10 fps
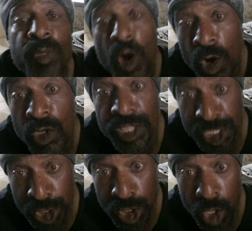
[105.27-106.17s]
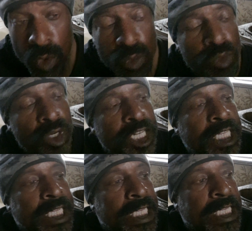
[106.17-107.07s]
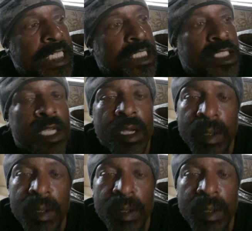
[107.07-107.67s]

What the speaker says: on the show is